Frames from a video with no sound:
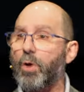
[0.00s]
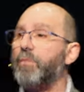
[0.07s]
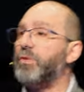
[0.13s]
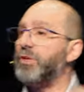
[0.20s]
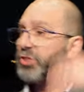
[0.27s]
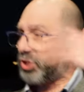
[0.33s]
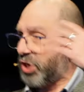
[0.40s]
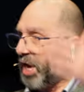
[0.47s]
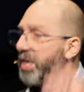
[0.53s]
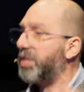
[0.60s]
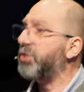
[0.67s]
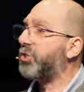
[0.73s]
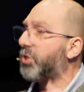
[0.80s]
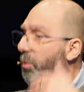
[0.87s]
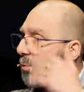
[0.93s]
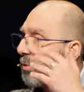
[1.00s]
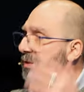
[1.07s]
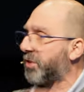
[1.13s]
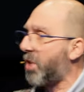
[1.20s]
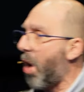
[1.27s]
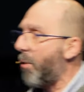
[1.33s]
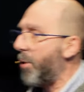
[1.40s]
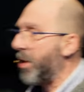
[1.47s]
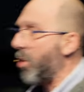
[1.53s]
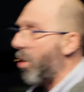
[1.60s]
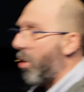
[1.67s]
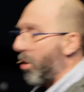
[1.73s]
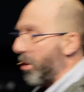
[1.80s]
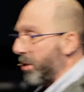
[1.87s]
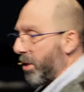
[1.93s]
of the change that was going
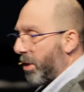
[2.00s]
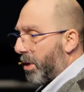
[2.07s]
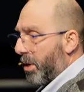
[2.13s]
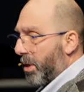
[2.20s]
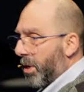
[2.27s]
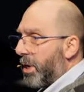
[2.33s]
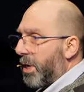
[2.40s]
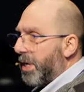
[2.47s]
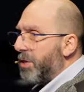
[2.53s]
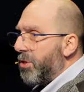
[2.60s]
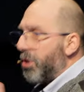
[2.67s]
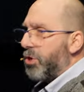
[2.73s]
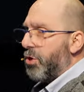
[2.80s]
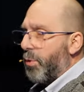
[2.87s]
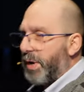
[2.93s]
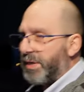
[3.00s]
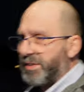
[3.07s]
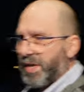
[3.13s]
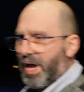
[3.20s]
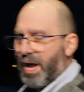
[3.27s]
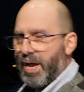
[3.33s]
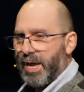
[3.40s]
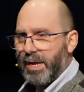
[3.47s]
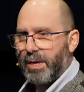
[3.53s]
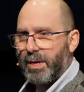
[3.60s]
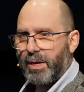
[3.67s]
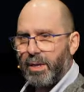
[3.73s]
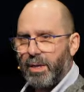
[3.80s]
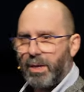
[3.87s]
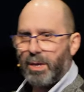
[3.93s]
on in the USA.
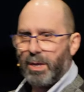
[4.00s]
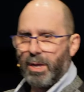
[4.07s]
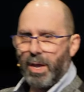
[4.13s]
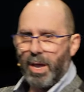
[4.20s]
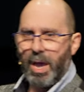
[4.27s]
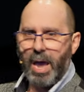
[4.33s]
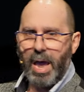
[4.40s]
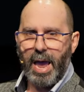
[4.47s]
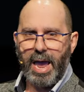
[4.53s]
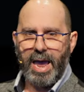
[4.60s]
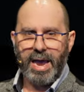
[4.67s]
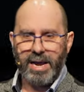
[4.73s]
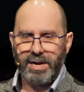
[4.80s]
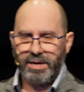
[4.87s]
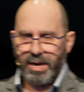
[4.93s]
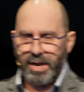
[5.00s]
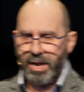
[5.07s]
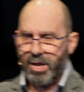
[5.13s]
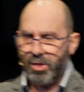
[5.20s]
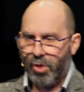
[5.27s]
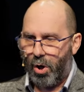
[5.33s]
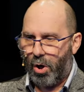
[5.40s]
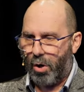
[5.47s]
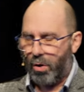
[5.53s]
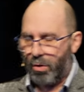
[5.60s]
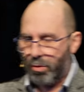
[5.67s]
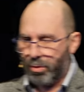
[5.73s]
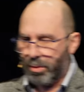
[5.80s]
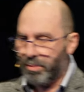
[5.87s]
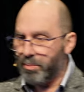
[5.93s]
And the
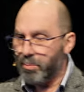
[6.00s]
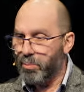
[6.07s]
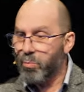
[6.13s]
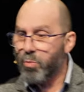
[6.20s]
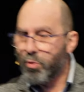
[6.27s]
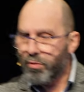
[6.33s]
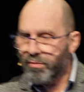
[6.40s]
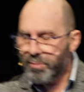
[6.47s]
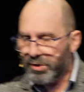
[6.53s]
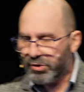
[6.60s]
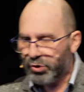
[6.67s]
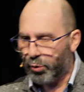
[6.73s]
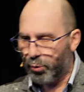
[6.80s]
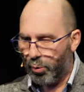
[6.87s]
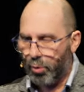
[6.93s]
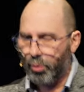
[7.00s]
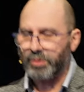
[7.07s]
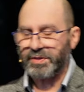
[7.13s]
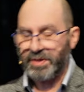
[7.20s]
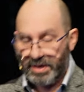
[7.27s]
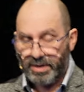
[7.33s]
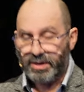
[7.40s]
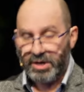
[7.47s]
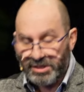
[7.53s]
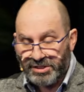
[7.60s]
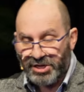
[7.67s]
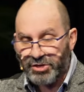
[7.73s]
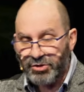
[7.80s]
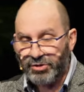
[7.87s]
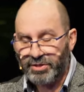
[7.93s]
whole movement towards, and it
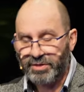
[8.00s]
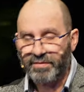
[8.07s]
continued to